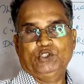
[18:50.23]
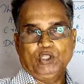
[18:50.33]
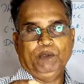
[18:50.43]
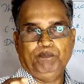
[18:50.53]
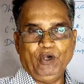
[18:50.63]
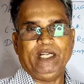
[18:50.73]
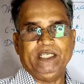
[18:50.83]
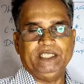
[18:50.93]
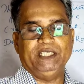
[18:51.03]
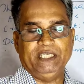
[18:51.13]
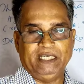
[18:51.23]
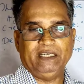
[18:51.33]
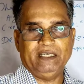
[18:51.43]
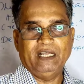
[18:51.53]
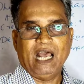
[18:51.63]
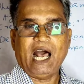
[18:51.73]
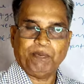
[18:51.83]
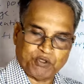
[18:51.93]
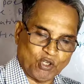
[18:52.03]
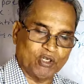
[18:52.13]
So the poet is here
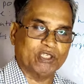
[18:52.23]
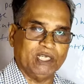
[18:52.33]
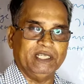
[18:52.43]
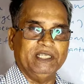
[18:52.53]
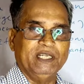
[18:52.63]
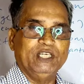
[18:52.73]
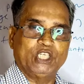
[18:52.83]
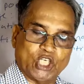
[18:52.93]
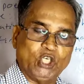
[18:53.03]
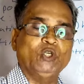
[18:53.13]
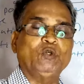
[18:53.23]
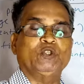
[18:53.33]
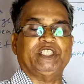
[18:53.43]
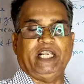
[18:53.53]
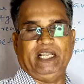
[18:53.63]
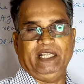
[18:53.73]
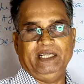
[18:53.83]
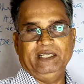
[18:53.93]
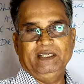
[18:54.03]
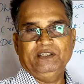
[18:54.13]
absolutely true to
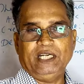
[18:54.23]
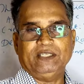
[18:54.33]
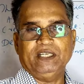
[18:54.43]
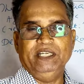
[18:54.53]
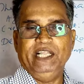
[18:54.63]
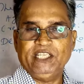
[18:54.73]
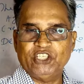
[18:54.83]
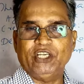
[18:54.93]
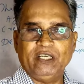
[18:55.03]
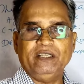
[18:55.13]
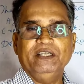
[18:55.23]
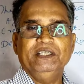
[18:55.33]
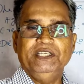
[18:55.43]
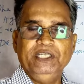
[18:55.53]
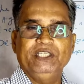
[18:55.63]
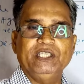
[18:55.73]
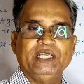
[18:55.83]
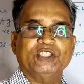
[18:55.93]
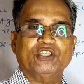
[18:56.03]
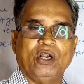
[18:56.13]
say that nature is
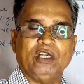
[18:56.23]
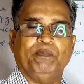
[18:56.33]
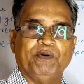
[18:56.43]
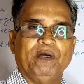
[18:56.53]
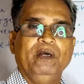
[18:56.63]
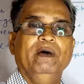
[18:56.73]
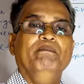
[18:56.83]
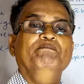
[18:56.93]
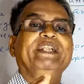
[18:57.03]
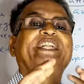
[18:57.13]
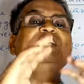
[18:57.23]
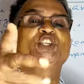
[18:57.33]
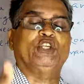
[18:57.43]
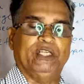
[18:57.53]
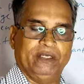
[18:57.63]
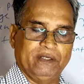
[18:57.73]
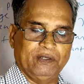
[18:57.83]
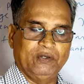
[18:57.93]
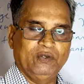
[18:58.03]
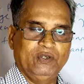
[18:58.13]
a sort of a medicine
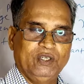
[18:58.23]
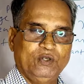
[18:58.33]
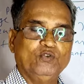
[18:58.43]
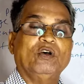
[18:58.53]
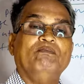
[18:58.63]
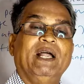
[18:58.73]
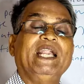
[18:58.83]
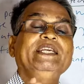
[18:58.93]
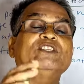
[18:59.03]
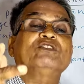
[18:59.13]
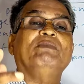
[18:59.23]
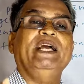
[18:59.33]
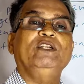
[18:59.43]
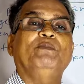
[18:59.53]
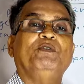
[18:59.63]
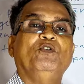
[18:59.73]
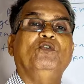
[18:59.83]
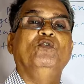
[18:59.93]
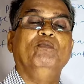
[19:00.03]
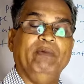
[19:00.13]
to the maladies mind of
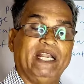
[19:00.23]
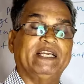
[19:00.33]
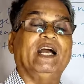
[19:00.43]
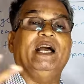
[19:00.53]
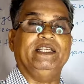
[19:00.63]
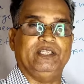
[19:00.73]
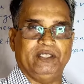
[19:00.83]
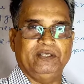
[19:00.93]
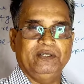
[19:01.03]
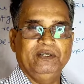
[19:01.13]
mankind.